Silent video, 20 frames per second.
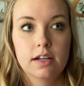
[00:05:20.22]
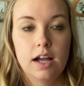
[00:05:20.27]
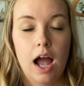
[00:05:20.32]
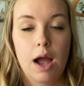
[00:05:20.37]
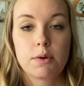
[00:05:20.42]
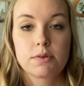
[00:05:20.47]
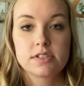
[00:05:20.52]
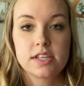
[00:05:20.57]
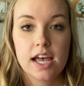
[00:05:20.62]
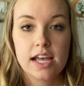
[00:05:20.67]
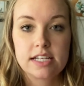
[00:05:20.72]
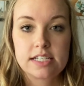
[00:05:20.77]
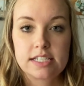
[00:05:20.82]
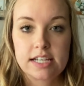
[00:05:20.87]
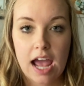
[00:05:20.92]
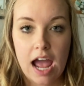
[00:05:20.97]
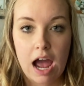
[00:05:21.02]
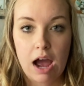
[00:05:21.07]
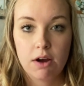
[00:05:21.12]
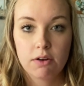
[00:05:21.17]
I was head
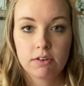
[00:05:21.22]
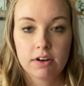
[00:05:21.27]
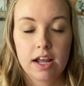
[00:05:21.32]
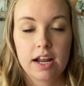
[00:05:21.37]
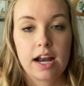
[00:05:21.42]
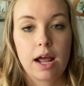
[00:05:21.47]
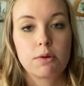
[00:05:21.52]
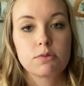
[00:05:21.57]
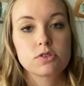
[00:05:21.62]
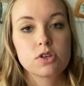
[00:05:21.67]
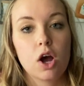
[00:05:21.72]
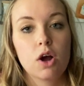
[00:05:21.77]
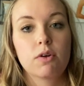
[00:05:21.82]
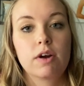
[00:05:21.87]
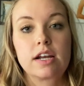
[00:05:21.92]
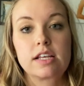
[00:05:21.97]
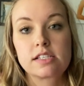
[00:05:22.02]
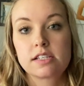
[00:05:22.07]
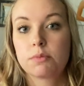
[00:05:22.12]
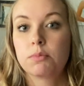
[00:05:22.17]
down and I was
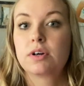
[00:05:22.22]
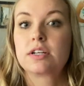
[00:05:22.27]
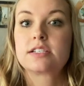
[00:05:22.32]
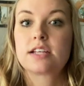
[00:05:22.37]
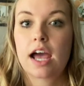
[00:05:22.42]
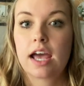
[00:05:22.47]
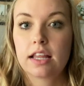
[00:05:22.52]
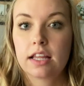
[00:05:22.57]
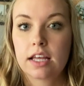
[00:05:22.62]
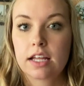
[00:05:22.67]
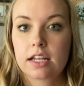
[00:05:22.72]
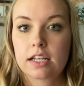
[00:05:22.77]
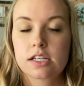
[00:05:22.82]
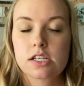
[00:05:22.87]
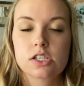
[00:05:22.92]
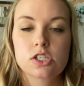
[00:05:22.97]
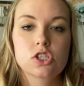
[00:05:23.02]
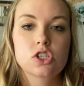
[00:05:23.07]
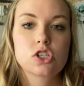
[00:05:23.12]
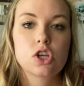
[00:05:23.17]
already somewhat
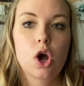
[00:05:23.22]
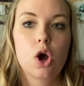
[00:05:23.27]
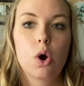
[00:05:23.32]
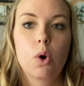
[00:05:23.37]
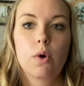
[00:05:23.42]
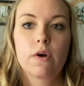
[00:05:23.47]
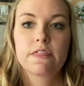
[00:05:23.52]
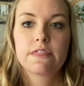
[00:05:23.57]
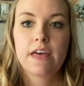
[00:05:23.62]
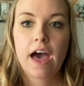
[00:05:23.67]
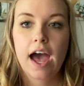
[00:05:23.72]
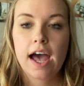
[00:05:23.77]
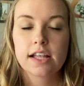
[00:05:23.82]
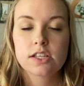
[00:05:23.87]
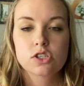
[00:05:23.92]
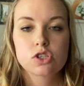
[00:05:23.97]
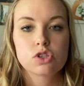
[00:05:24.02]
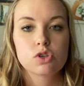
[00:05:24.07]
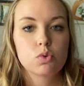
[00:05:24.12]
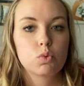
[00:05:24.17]
dilated. So
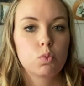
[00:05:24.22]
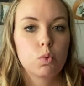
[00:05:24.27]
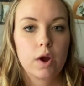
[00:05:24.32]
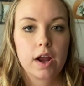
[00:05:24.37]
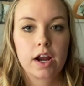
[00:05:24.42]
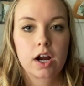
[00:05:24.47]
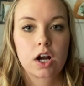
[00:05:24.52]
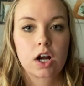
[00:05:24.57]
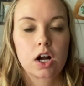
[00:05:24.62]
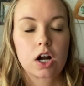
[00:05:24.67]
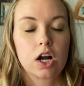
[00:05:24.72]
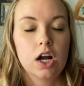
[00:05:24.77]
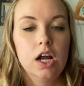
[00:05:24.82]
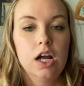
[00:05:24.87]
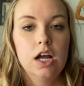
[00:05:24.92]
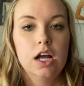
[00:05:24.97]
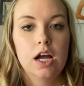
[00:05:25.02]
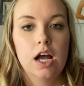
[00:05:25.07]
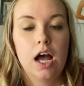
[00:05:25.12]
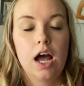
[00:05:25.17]
that's where,
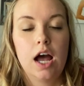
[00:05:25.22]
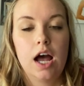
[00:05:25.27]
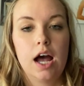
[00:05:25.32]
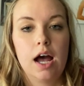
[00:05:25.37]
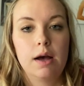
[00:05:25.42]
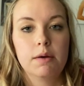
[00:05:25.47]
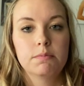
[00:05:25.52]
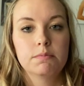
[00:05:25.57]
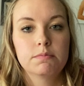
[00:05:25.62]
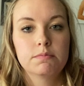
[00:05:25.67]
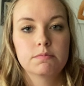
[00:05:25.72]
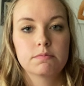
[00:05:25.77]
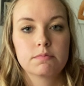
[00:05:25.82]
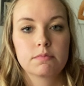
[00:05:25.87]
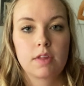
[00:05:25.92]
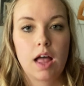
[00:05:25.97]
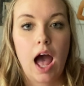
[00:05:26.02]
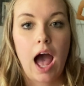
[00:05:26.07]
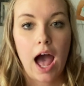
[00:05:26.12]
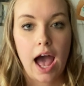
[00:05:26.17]
um,
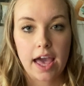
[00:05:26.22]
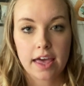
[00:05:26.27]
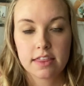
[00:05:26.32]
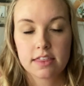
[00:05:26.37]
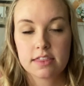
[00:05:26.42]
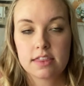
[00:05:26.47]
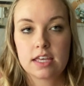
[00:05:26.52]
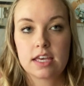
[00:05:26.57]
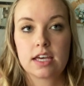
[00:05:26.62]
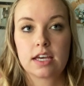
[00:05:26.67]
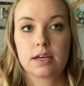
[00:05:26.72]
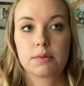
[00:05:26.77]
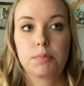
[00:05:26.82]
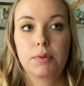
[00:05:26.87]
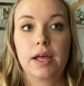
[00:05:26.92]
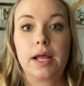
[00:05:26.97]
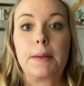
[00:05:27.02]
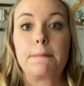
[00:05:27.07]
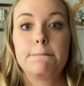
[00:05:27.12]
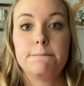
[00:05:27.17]
I think
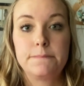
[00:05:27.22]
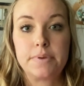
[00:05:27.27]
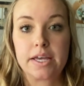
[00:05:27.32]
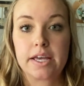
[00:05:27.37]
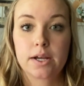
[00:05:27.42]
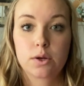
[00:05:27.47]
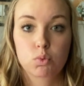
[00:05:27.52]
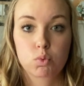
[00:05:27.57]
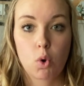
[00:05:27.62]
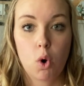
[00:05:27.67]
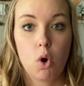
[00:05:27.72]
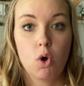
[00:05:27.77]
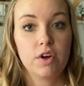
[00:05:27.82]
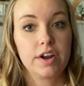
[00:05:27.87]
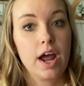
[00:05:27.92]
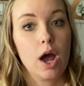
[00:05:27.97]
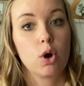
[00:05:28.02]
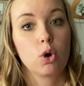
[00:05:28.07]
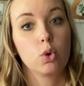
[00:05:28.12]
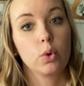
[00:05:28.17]
played a big role
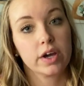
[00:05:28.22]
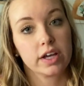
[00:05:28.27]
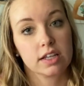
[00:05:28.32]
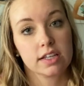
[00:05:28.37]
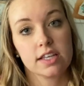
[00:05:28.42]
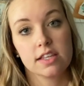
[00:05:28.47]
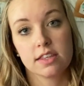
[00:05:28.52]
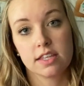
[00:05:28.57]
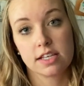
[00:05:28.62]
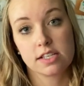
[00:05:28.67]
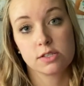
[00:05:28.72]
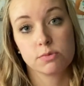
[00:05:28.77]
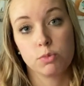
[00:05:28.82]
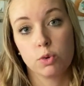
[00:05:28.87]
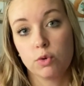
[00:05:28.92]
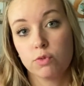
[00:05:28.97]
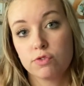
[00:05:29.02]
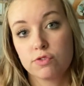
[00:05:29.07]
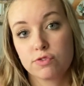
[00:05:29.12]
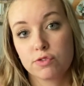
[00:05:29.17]
in how quickly things
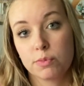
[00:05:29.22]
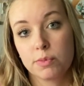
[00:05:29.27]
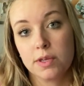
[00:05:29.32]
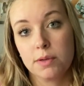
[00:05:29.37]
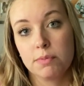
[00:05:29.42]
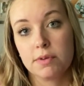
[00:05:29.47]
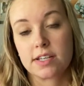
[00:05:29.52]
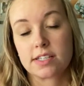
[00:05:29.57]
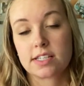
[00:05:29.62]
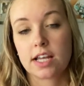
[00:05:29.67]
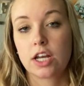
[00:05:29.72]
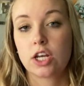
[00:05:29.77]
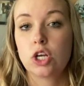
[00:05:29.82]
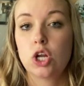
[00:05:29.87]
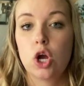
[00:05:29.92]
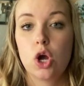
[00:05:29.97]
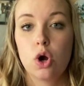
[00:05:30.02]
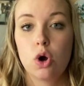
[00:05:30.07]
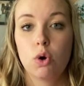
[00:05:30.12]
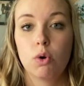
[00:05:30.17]
moved for me, because I
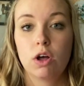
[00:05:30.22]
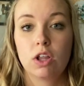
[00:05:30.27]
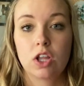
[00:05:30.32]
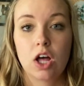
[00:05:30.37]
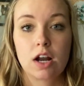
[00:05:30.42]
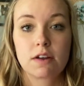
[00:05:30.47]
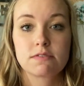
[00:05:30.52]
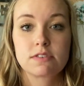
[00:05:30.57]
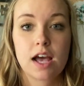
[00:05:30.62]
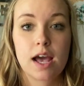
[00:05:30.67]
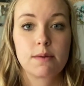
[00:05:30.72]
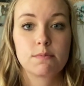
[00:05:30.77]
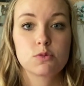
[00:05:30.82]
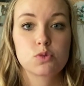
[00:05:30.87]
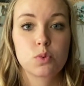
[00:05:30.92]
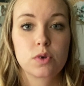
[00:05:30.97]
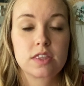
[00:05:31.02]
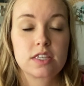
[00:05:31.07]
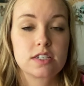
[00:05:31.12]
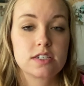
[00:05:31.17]
know a lot of
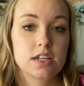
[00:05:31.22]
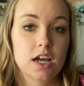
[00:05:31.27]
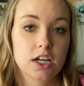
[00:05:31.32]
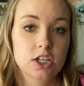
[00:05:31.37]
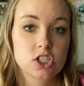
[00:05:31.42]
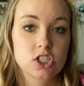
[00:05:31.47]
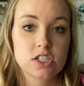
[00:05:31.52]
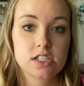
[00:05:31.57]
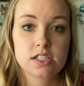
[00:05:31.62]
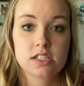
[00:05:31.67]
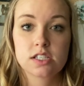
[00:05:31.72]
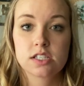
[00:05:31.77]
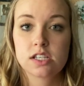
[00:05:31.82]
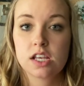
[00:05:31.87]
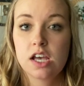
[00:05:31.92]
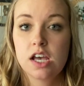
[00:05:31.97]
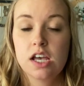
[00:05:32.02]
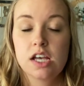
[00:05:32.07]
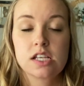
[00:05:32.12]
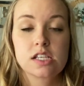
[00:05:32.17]
times with inductions,
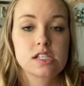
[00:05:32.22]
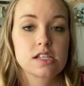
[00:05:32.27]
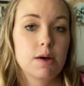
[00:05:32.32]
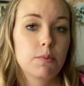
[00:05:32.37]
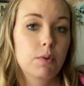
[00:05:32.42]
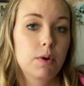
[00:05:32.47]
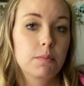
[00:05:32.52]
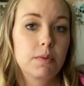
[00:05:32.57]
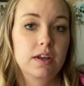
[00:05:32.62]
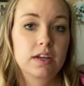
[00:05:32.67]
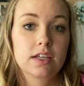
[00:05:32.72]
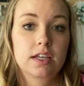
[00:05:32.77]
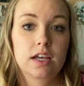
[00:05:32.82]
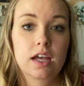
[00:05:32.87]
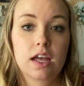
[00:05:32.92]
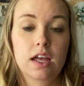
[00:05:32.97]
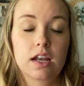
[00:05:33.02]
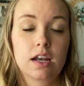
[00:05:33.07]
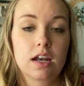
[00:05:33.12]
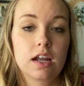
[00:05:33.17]
some women
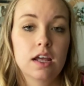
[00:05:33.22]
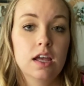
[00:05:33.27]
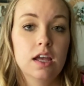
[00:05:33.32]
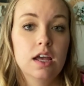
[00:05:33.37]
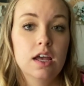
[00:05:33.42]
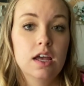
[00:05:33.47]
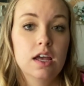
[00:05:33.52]
can